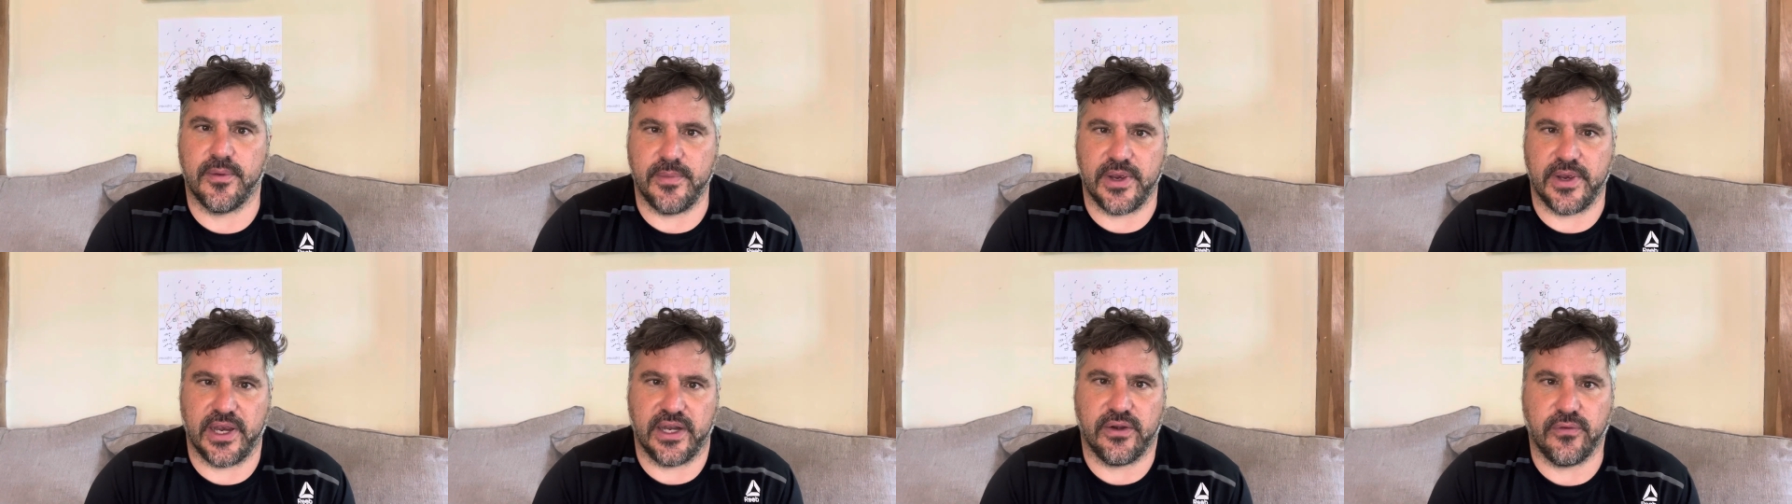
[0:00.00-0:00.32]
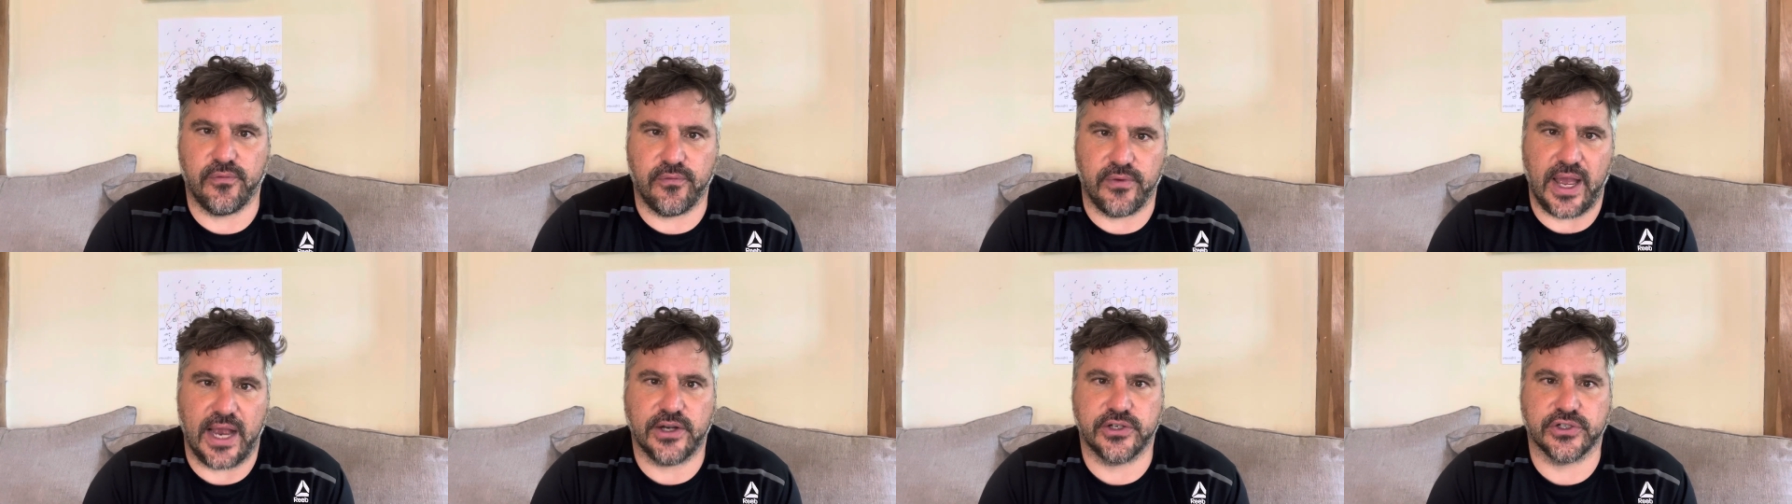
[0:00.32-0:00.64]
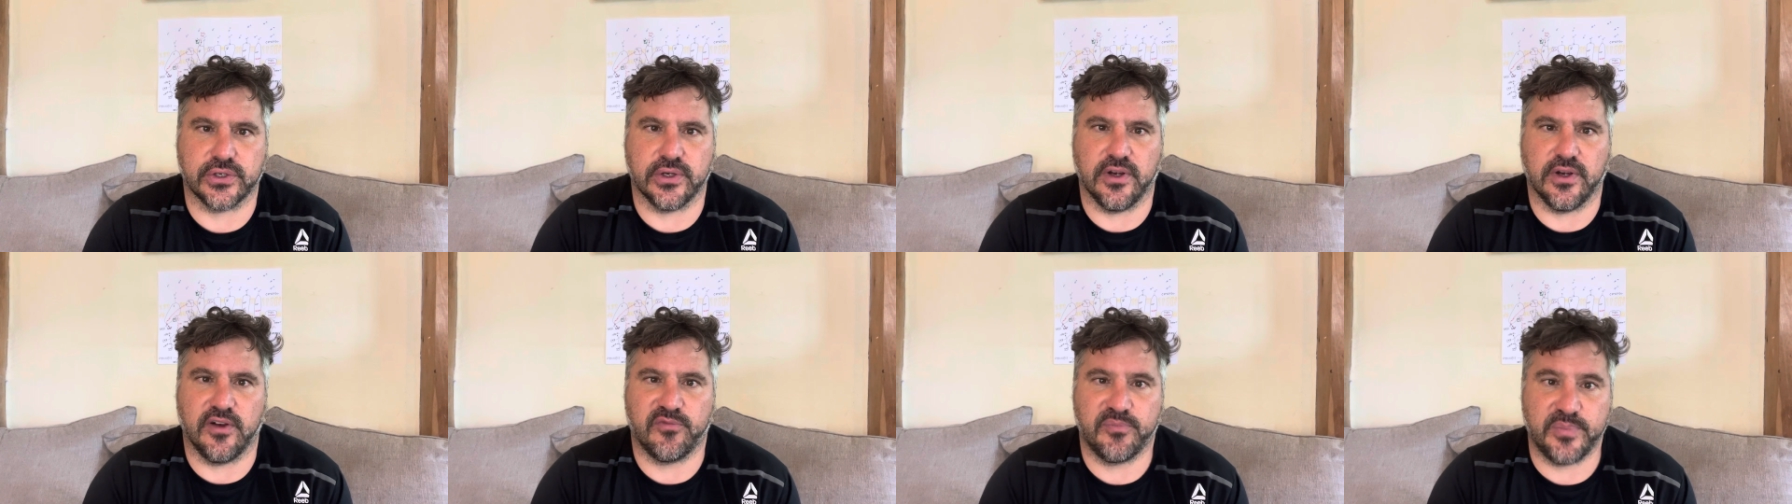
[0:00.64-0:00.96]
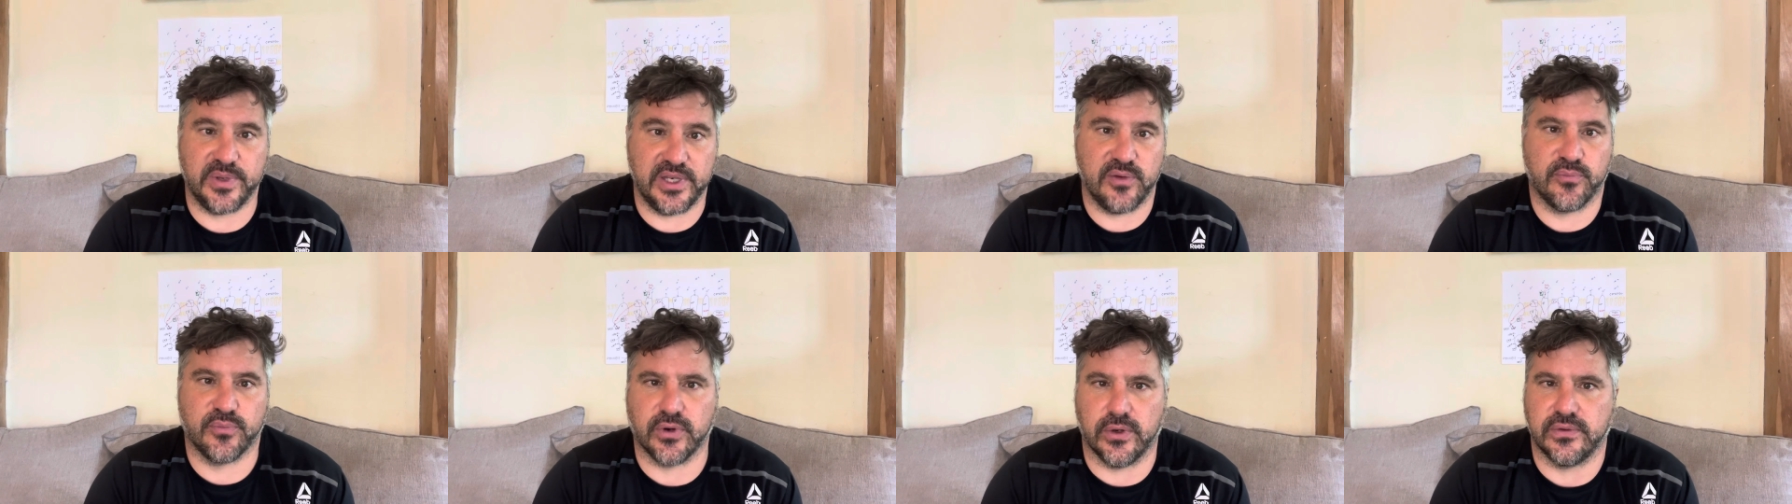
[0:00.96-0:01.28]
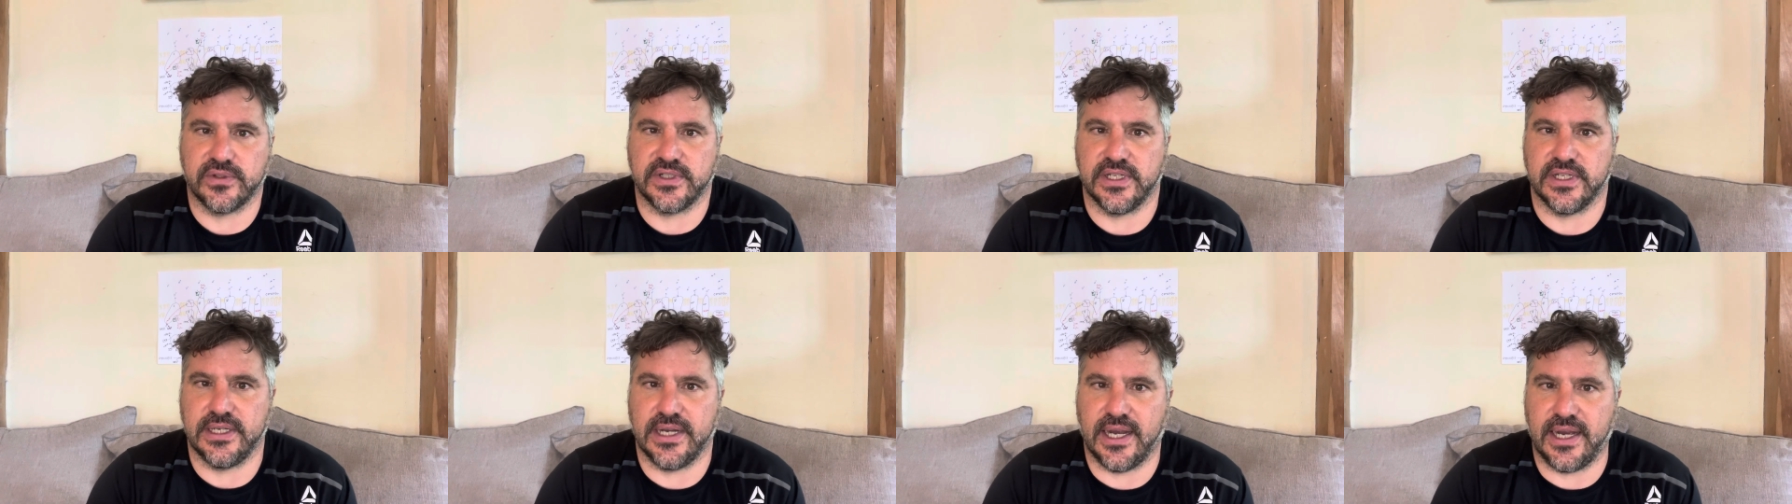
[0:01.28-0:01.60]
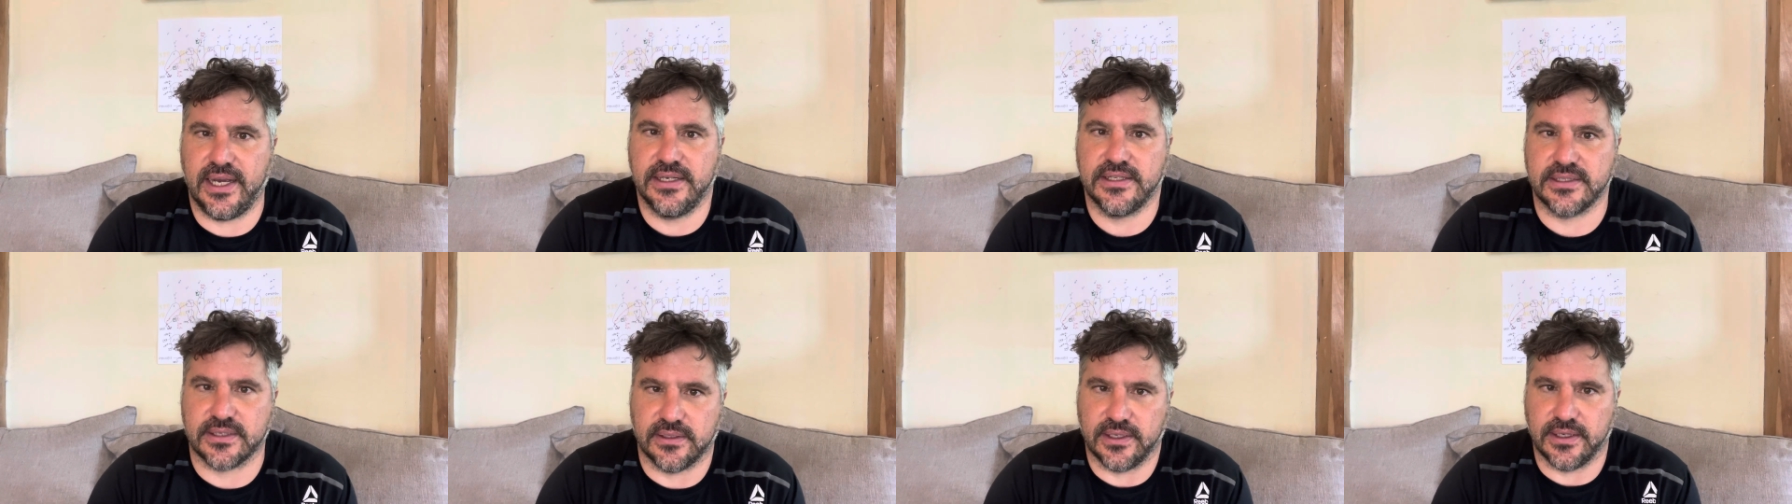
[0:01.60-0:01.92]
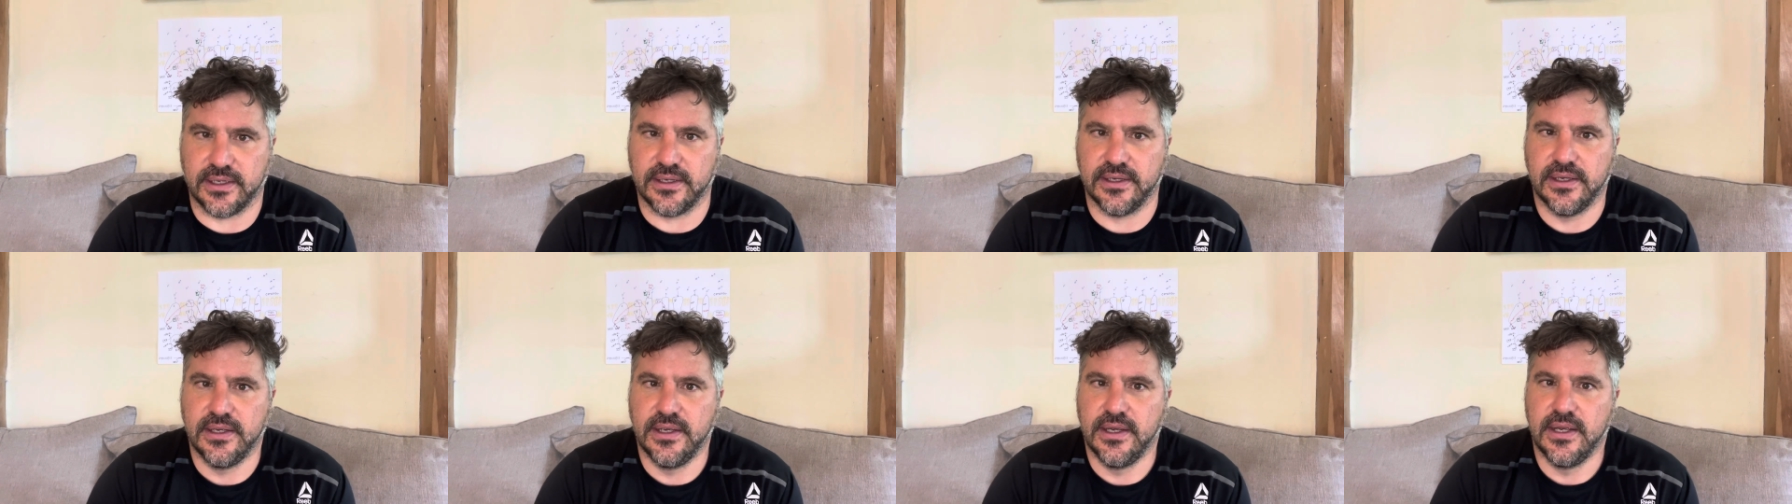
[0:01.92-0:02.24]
manufacture of pea protein isolate